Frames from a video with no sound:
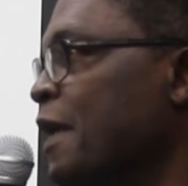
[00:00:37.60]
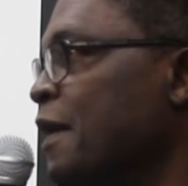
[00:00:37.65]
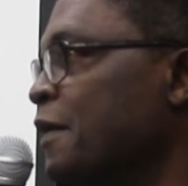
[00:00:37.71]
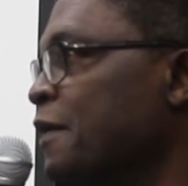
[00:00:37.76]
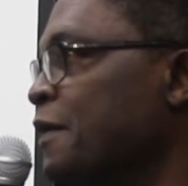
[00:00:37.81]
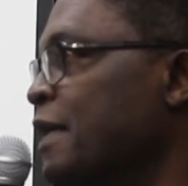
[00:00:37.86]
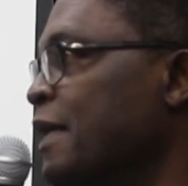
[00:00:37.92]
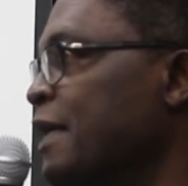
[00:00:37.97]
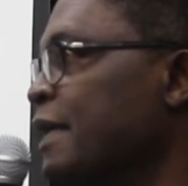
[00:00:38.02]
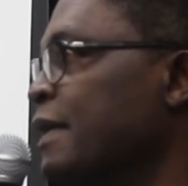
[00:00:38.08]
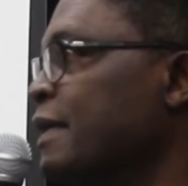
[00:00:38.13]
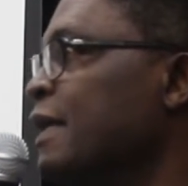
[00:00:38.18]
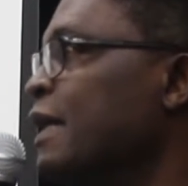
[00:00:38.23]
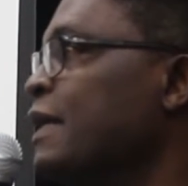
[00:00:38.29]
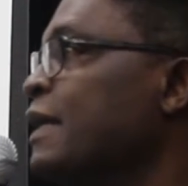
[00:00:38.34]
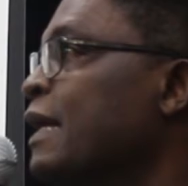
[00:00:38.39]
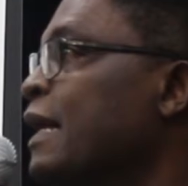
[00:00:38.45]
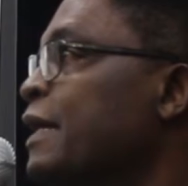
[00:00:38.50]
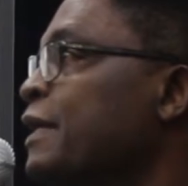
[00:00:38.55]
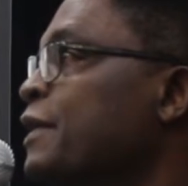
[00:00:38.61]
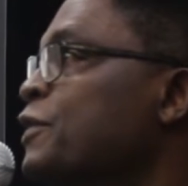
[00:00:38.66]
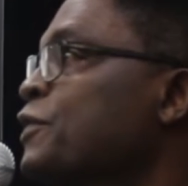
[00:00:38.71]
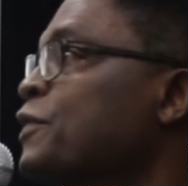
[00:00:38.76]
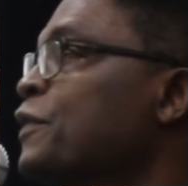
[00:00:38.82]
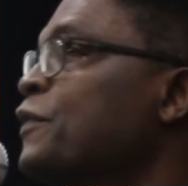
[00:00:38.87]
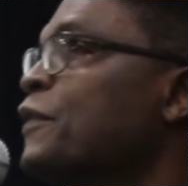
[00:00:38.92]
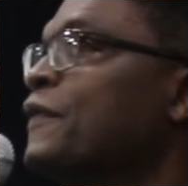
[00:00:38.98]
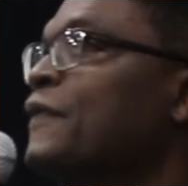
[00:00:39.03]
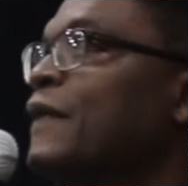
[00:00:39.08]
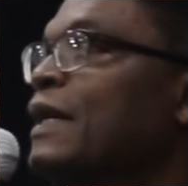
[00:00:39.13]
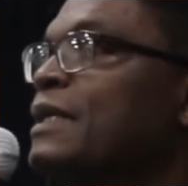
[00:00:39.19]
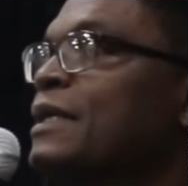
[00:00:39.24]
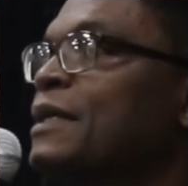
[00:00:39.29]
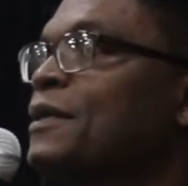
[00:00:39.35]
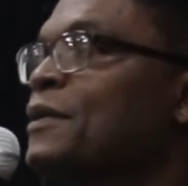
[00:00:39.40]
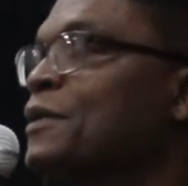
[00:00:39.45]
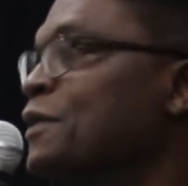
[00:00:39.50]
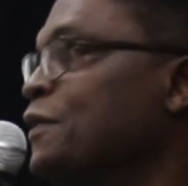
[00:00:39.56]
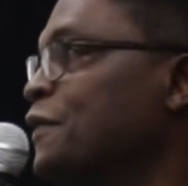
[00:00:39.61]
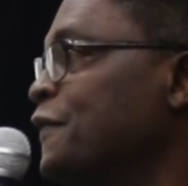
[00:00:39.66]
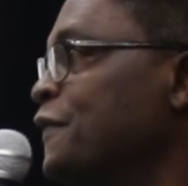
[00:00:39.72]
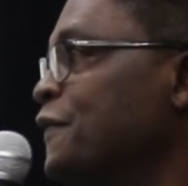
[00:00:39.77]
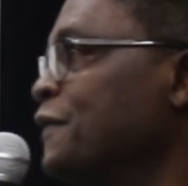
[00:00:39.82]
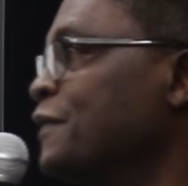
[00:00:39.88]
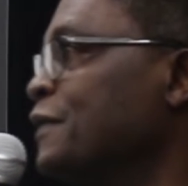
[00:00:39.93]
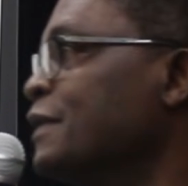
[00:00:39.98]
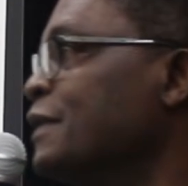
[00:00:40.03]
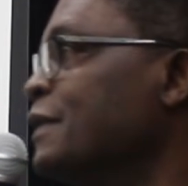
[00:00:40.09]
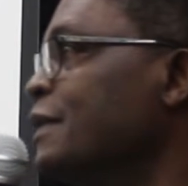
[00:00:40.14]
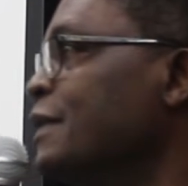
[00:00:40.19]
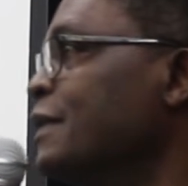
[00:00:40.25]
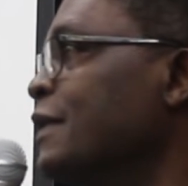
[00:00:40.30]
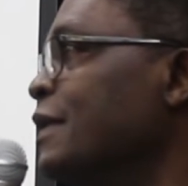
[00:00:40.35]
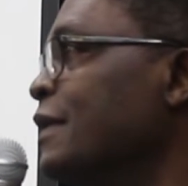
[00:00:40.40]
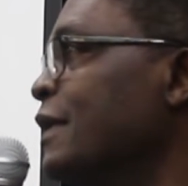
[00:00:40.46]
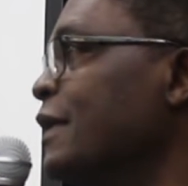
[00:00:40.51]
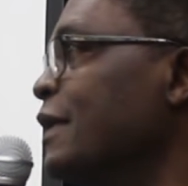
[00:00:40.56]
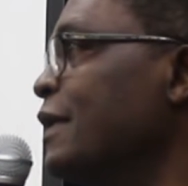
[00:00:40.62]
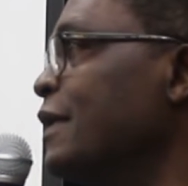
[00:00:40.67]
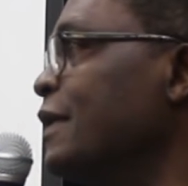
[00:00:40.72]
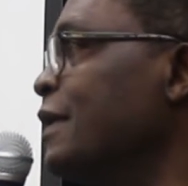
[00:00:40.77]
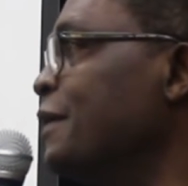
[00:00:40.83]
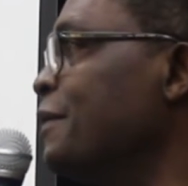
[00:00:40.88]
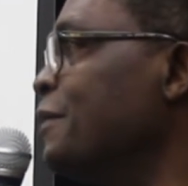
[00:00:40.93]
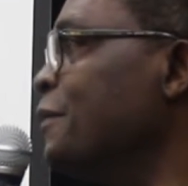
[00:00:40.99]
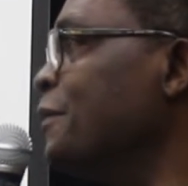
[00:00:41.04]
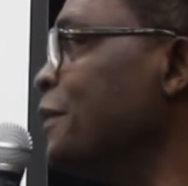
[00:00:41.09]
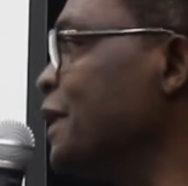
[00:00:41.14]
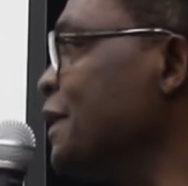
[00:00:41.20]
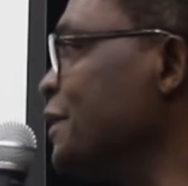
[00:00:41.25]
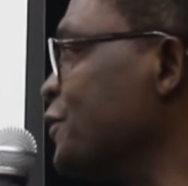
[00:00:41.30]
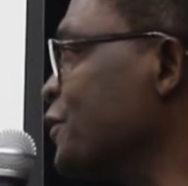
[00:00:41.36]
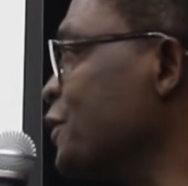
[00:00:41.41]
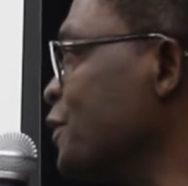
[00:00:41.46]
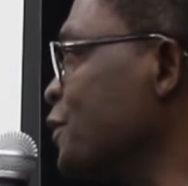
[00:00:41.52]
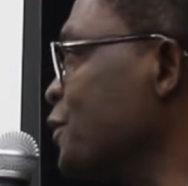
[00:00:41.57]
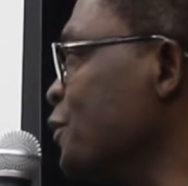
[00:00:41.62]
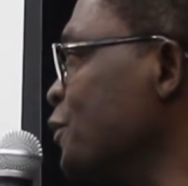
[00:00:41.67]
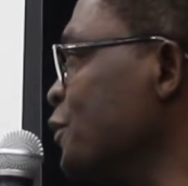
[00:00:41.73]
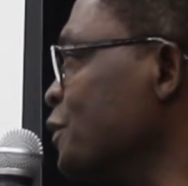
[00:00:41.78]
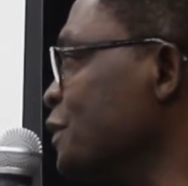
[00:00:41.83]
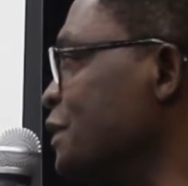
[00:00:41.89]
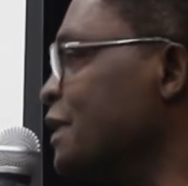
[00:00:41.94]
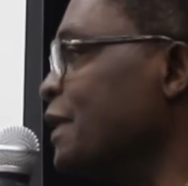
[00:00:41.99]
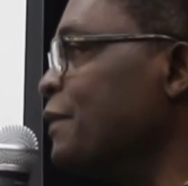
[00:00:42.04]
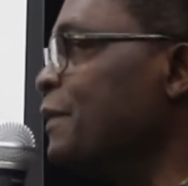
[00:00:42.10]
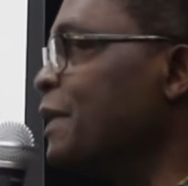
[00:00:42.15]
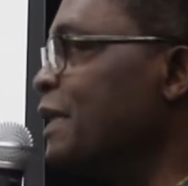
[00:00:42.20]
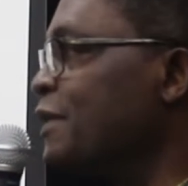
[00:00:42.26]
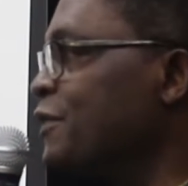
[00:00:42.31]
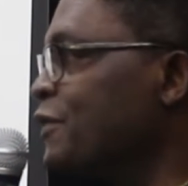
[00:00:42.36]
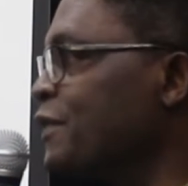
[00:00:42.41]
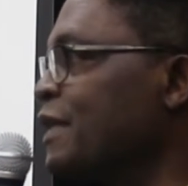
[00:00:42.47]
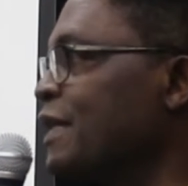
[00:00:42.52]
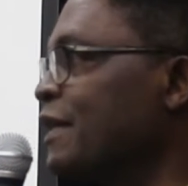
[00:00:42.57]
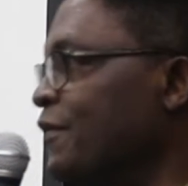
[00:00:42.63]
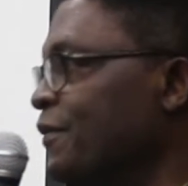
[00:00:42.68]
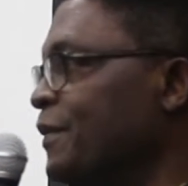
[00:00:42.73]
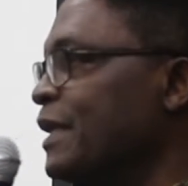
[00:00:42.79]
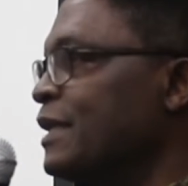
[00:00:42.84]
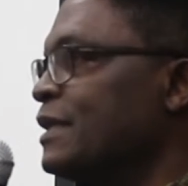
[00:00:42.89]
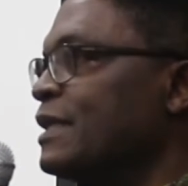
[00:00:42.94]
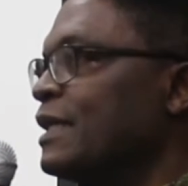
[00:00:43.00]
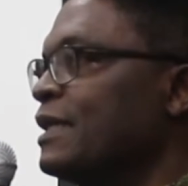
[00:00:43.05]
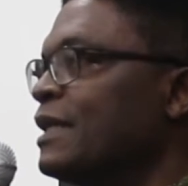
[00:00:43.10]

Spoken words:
Okay, in our history, we've had a lot of military coups and military governments.